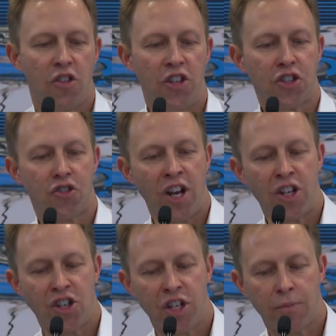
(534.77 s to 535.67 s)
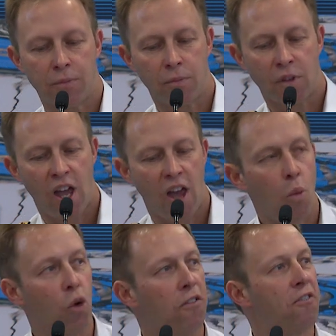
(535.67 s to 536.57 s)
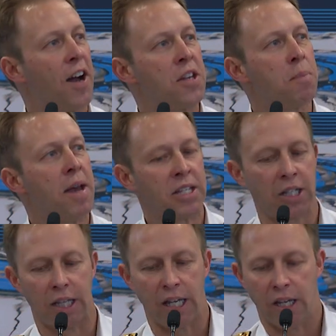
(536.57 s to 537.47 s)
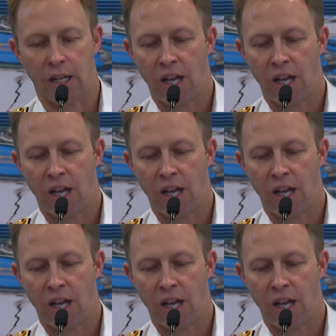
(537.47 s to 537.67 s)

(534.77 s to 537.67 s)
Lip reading: This strategy will fundamentally